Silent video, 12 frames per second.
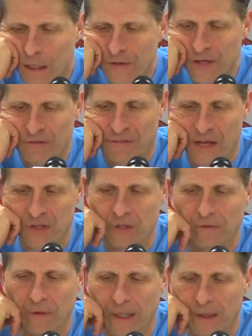
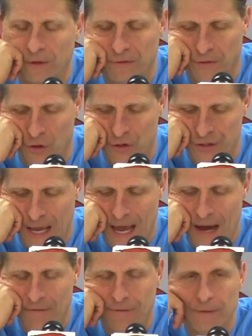defensively in the first
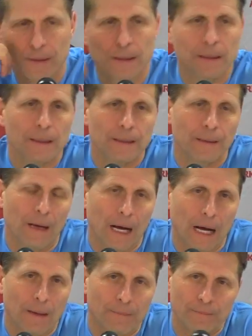half,
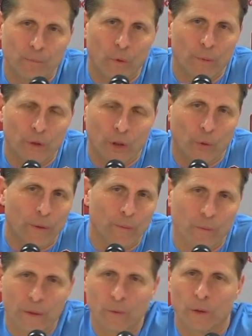
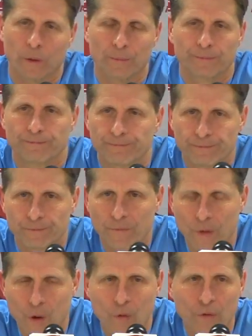we were
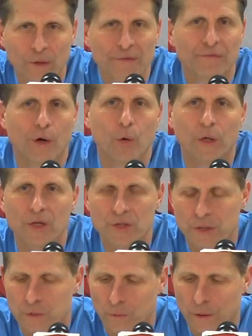overly
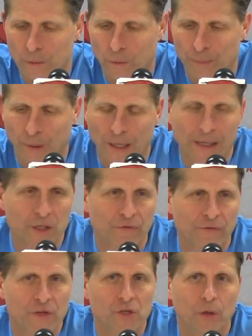focused. We played as
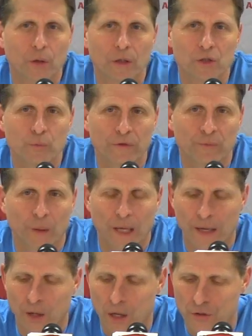physical as we
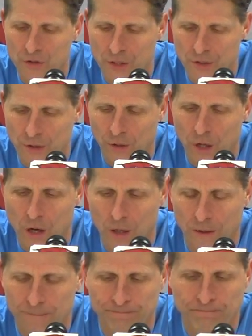played all season long.